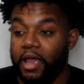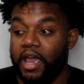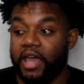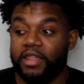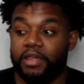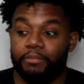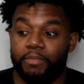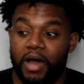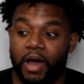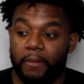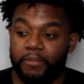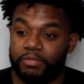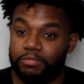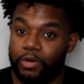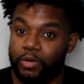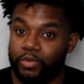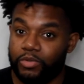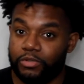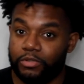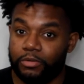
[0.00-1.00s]
And then Pop
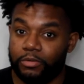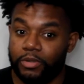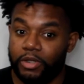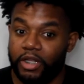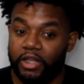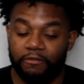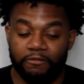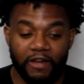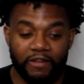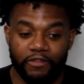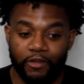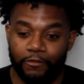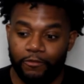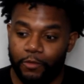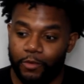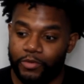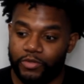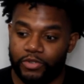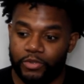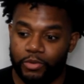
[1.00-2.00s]
Smoke was doing it, Fivio
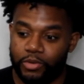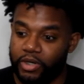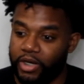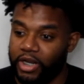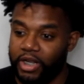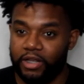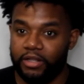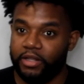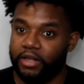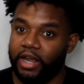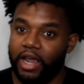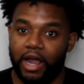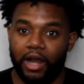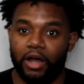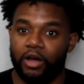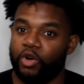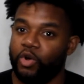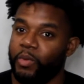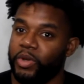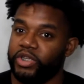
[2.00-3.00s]
Foreign was doing it, and then you
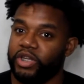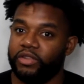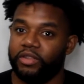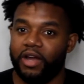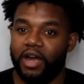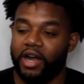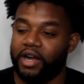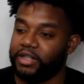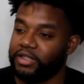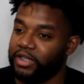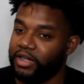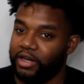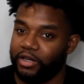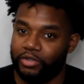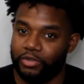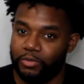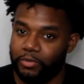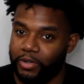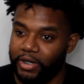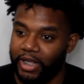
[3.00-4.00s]
got a whole bunch of other artists that are
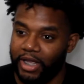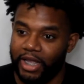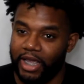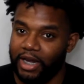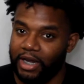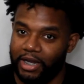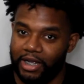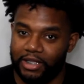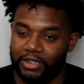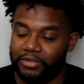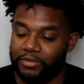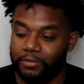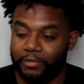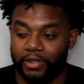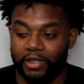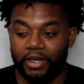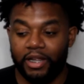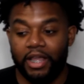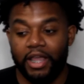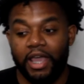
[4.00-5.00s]
doing it and getting into
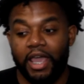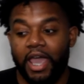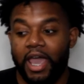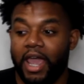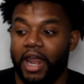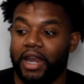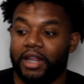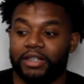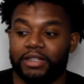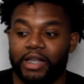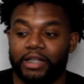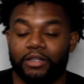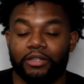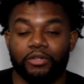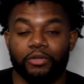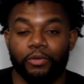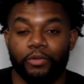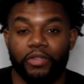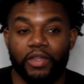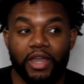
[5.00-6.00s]
it, and it's like the
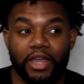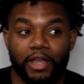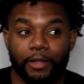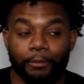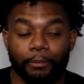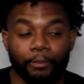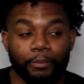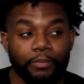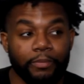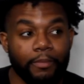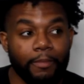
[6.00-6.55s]
new thing.